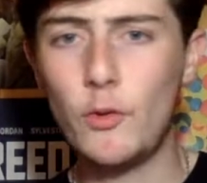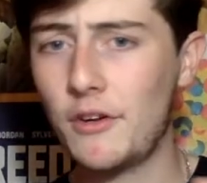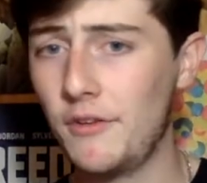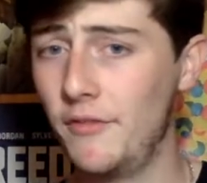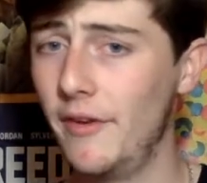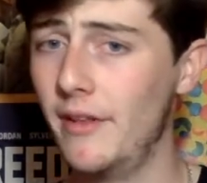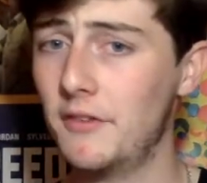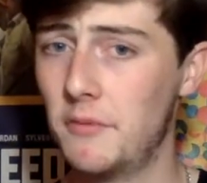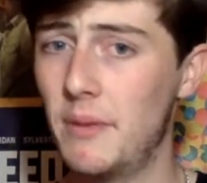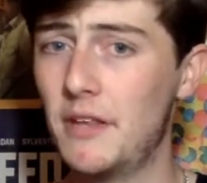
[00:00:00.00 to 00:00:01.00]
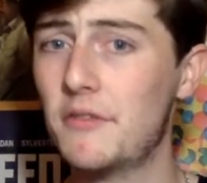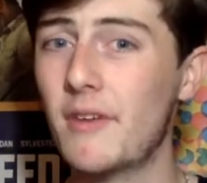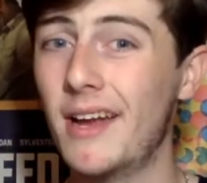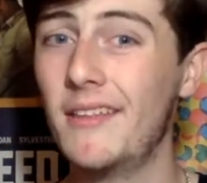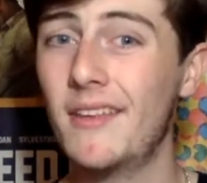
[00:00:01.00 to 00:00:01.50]
actually feel like they're best
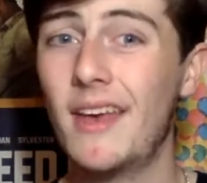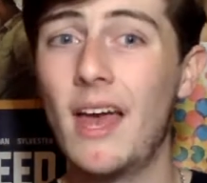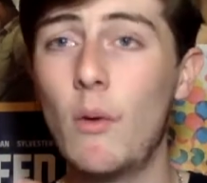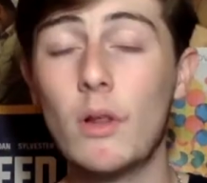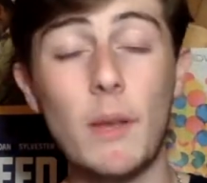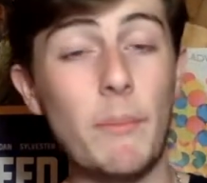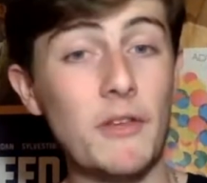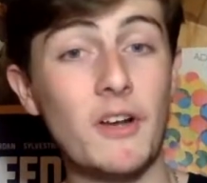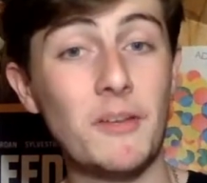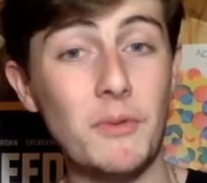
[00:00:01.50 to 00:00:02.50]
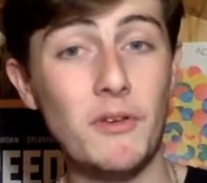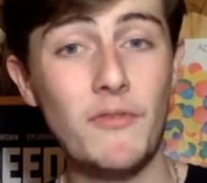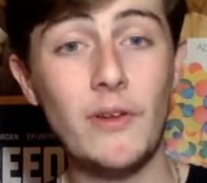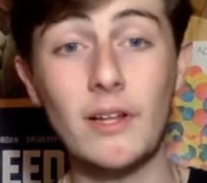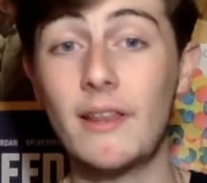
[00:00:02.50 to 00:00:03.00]
friends. Well, not best friends, but you
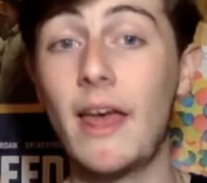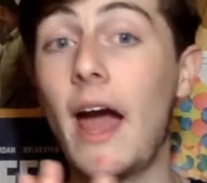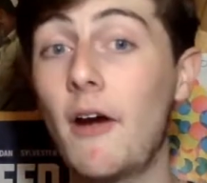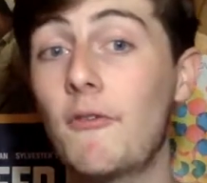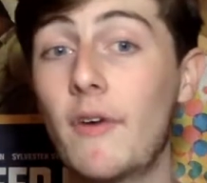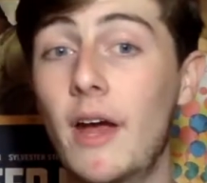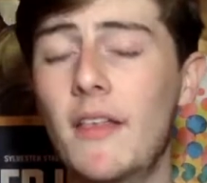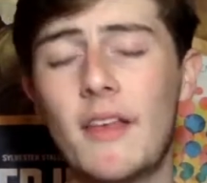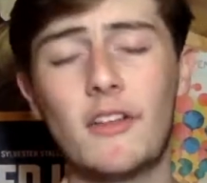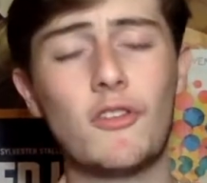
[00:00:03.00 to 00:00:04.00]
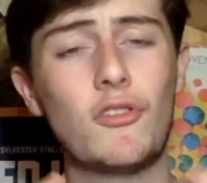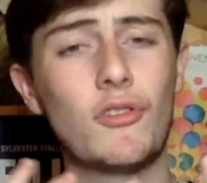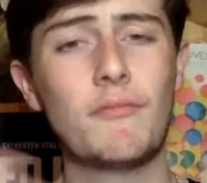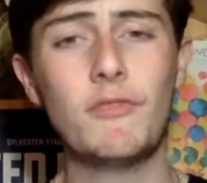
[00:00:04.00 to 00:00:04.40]
feel like they are friends and they're just,